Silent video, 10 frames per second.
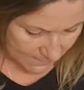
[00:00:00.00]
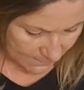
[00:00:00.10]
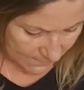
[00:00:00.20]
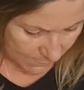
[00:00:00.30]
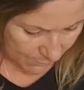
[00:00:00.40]

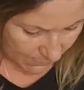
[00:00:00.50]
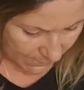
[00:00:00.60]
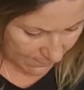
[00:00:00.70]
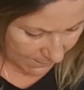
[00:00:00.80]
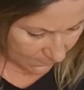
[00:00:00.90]
Let's
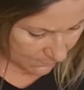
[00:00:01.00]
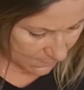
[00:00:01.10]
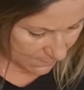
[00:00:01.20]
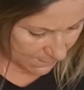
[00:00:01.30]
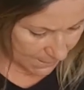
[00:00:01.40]
bring that
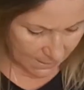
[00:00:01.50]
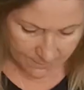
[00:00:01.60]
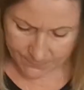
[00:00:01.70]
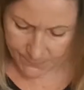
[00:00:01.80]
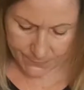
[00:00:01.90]
out
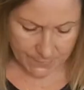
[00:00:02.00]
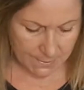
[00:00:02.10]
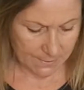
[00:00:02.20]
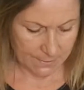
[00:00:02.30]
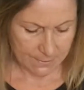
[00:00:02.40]
there.
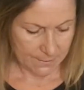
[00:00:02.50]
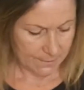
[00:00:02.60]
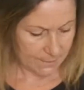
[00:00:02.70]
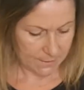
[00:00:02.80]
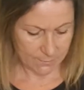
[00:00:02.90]

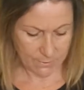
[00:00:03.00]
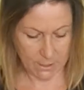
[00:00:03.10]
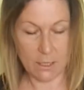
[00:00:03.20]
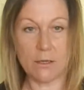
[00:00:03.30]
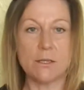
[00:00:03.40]
There we go.